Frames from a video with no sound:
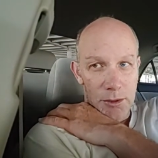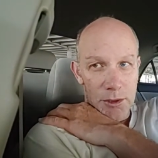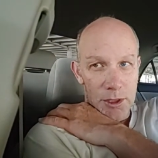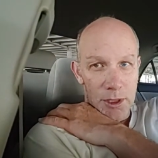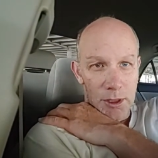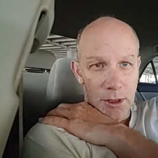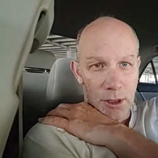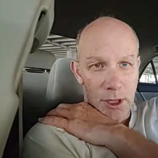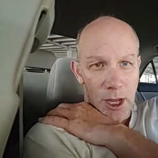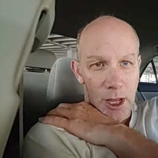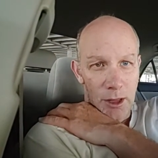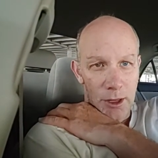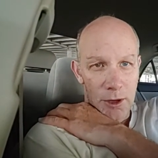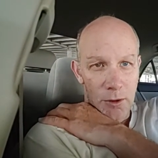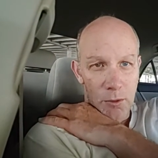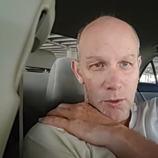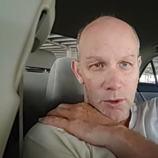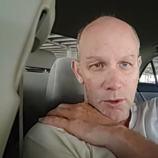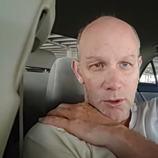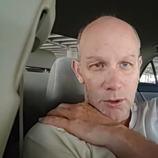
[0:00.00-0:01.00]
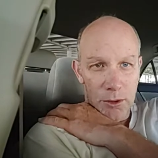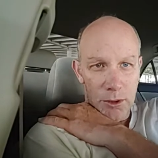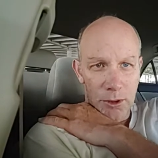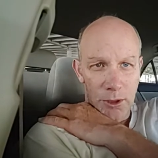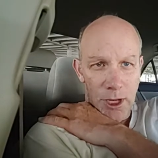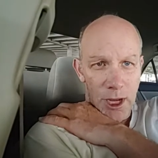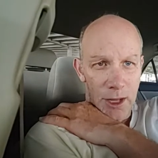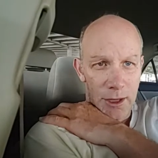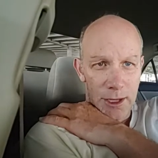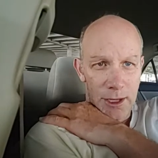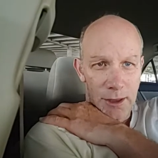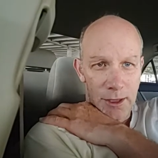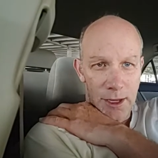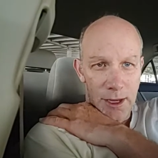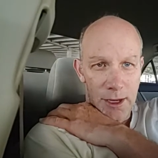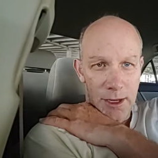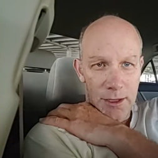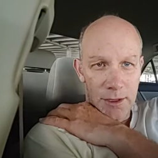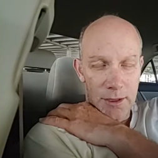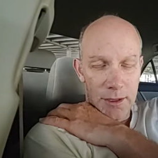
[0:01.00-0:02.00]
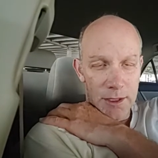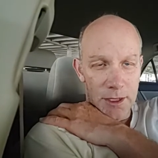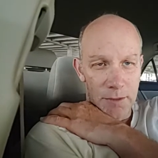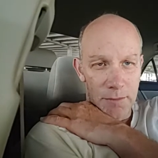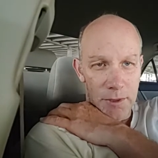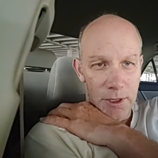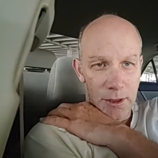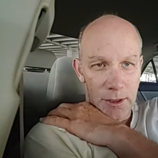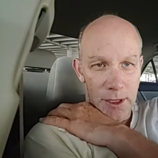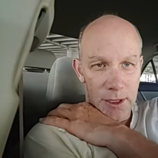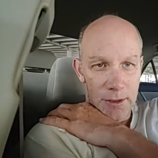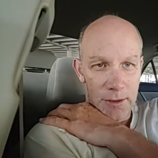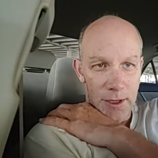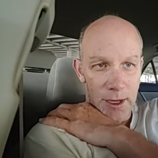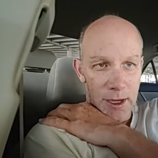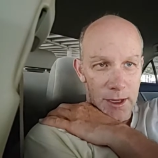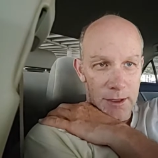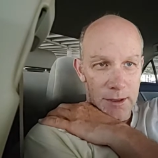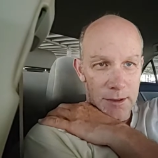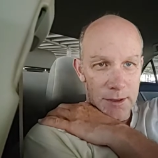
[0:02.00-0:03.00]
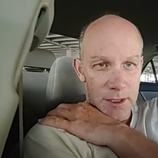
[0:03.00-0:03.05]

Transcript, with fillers: it Lolly World or Lolly Land, something like that,